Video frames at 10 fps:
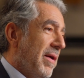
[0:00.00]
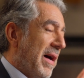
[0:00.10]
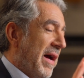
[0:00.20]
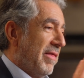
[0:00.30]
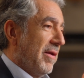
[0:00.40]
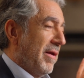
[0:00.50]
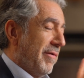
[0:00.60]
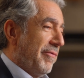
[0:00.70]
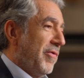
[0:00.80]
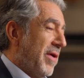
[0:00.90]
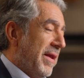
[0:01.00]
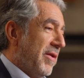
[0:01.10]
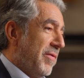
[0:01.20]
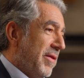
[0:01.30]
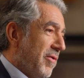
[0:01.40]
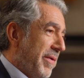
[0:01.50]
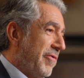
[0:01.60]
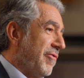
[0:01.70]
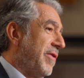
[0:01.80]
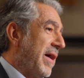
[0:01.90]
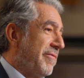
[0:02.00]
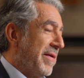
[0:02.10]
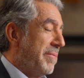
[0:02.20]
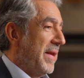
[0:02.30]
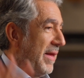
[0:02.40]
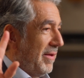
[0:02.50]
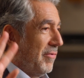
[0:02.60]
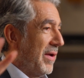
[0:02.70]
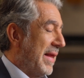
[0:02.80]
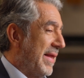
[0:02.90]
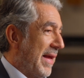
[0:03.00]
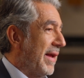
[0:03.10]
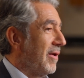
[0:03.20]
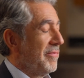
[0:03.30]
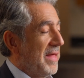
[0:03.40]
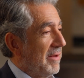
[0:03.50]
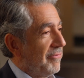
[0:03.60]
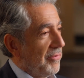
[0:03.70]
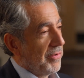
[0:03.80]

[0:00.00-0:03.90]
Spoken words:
either if you can do it or make sure you have somebody who can take care of that for